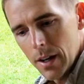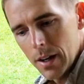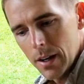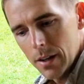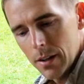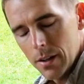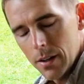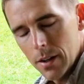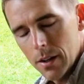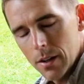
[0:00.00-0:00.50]

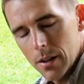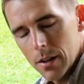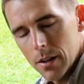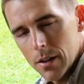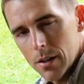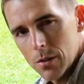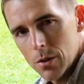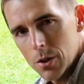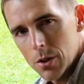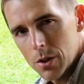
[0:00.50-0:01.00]
and uh,
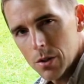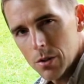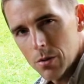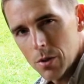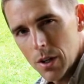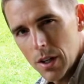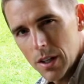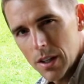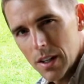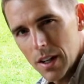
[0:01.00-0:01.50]
let's,
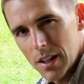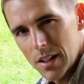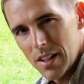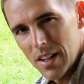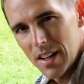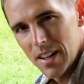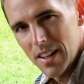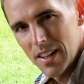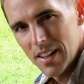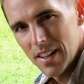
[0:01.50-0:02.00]
we'll get that
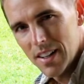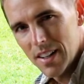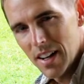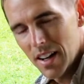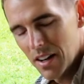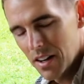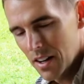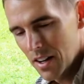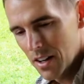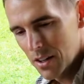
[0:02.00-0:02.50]
done.
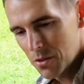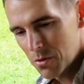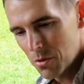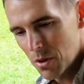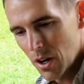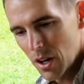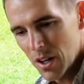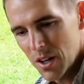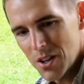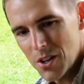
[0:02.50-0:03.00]
It's
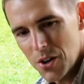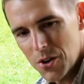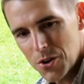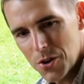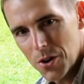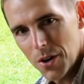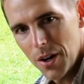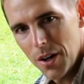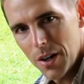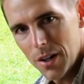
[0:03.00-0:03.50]
really a
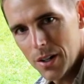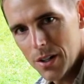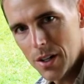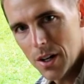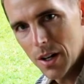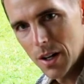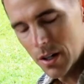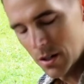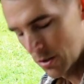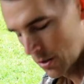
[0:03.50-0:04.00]
treat
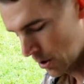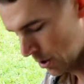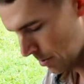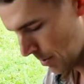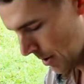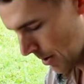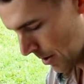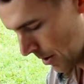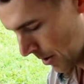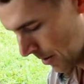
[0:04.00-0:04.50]
done on the
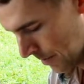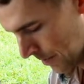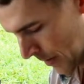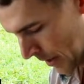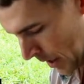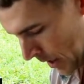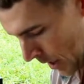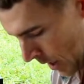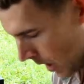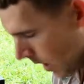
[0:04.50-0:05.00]
smoker.
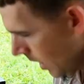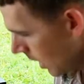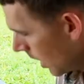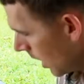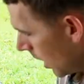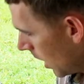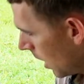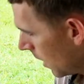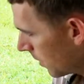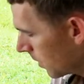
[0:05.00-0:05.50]

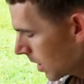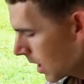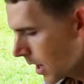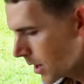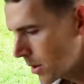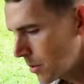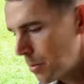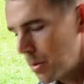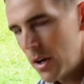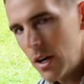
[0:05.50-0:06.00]
Uh, I've
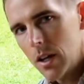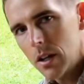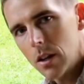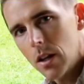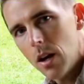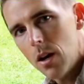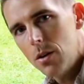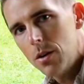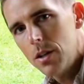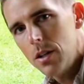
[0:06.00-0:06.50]
got the pit
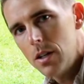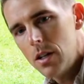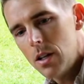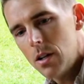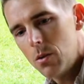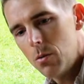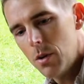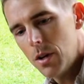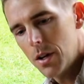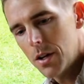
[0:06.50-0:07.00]
loaded
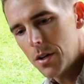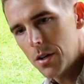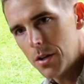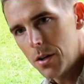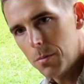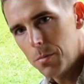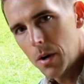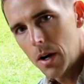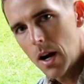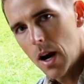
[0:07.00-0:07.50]
with
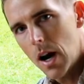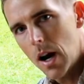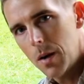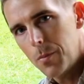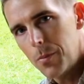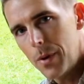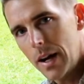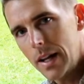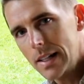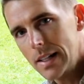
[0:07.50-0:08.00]
the
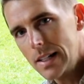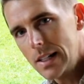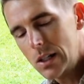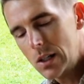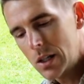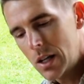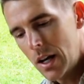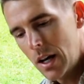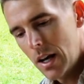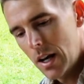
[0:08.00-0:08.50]
pecan
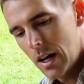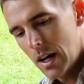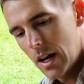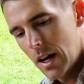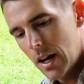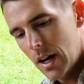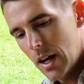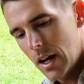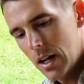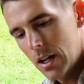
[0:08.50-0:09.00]
pellets
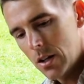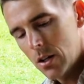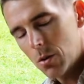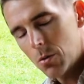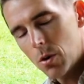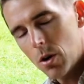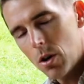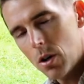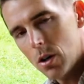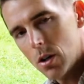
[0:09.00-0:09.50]
and
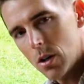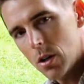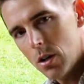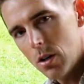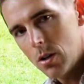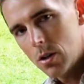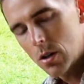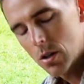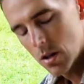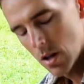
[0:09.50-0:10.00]
the royal
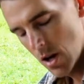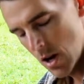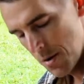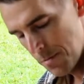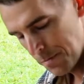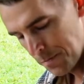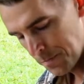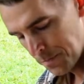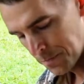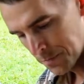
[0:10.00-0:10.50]
oak
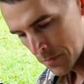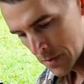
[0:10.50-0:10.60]
lump.